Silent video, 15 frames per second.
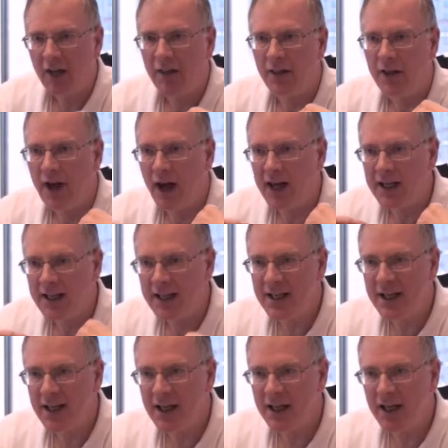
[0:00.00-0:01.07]
The
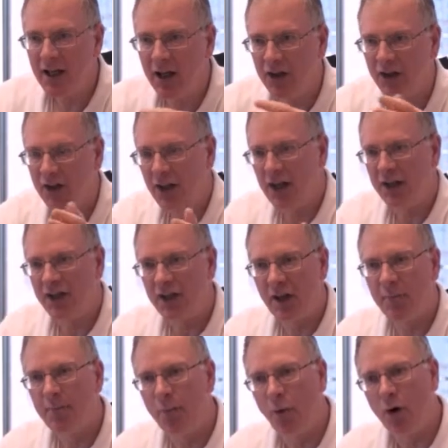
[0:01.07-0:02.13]
idea is that at
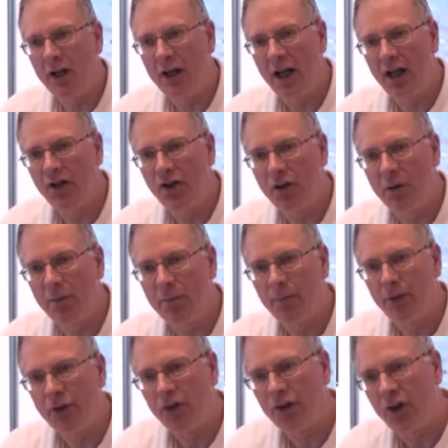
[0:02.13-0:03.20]
some point, as your
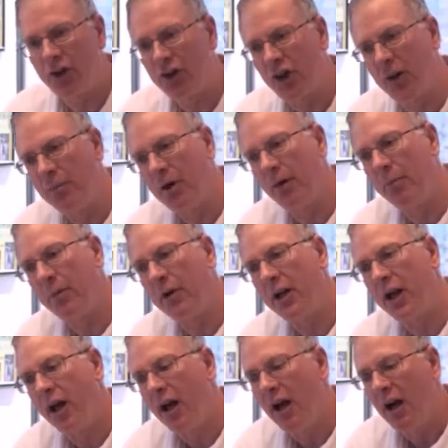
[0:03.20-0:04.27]
startup
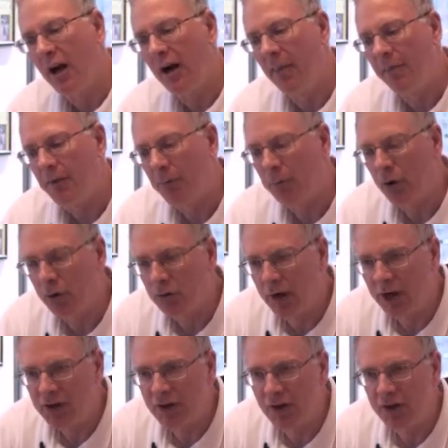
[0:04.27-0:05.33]
company
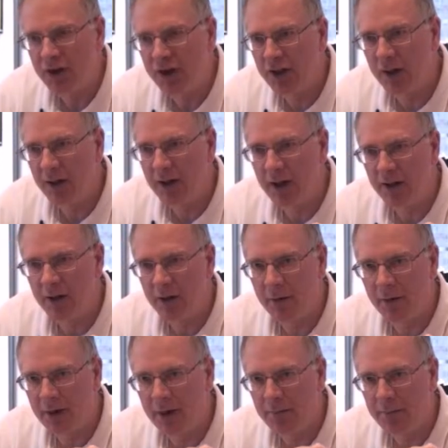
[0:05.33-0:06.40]
progresses and
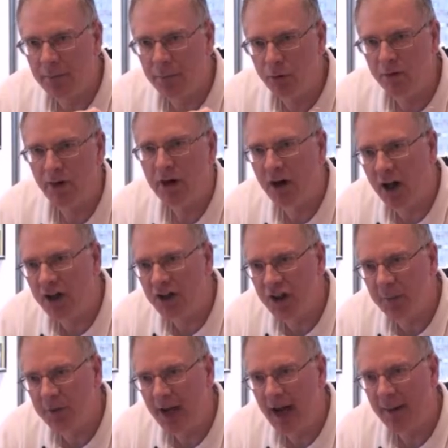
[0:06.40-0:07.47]
the proof of
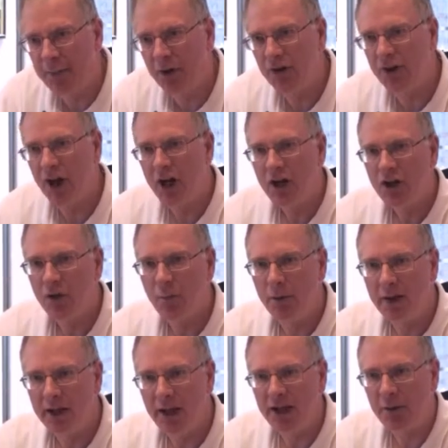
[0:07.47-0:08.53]
concept happens, you
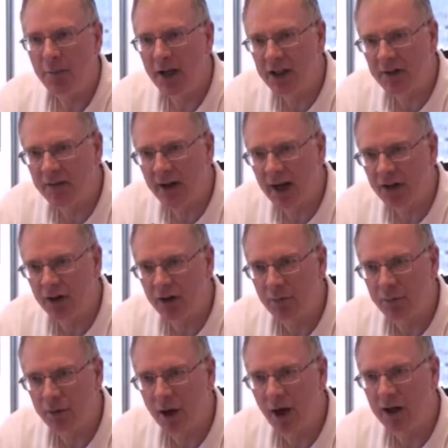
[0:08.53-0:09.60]
begin to manufacture the
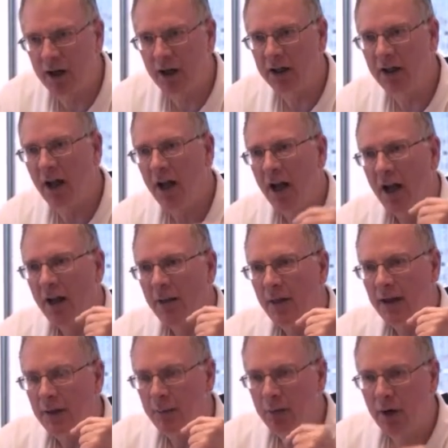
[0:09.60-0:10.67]
product,
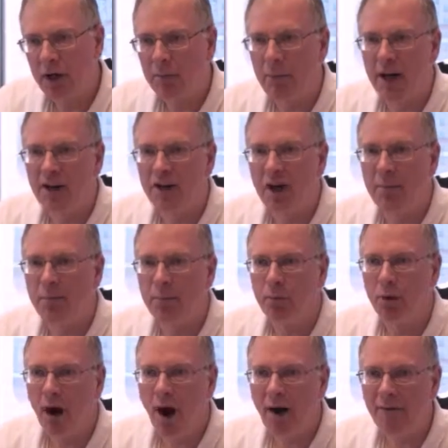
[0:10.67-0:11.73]
and the product makes a
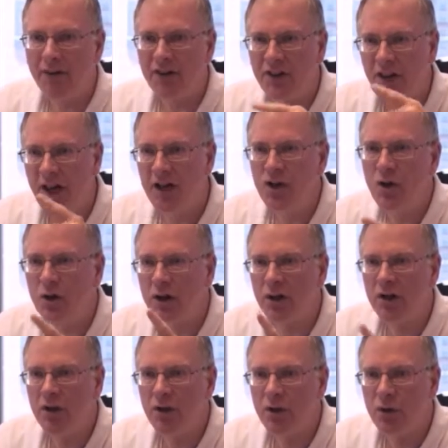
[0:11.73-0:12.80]
profit, then you
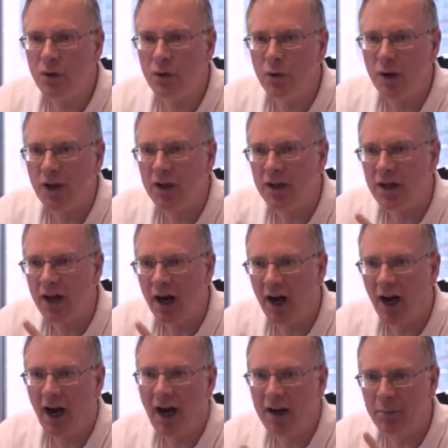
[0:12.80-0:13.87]
can do the
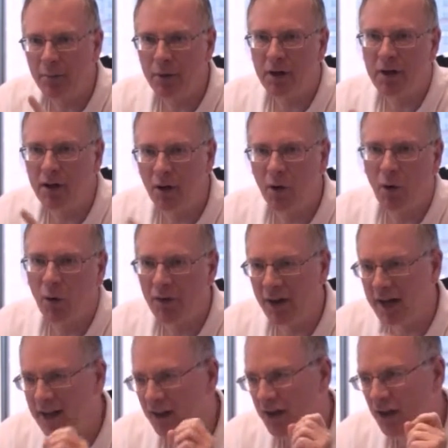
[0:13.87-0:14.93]
IPO.
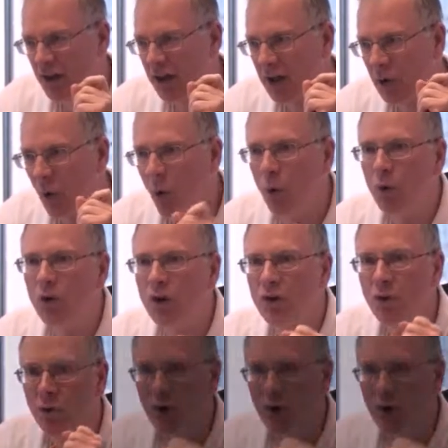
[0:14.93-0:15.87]
That is the golden